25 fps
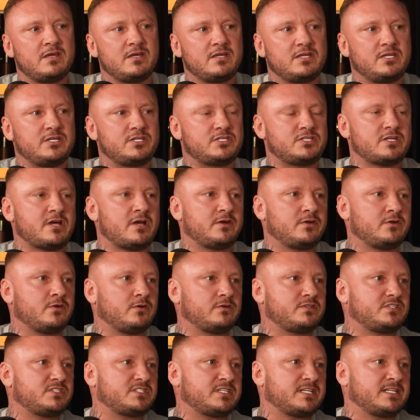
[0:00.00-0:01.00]
You start
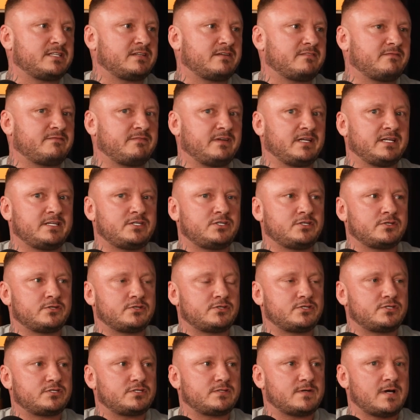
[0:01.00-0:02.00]
noticing that
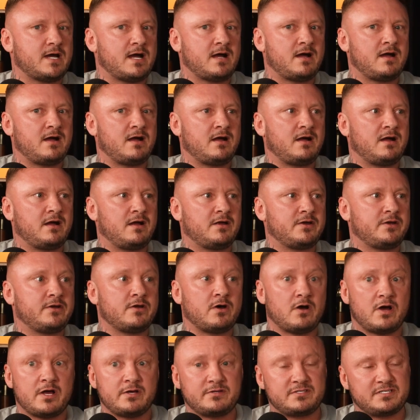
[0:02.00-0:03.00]
villagers are
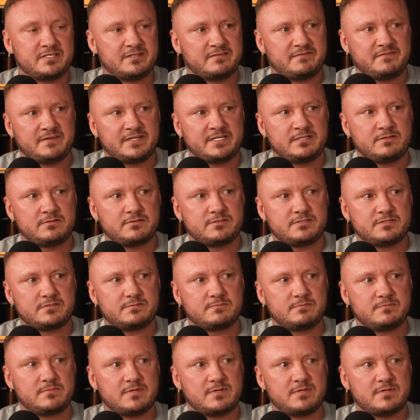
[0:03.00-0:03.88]
not out in the fields.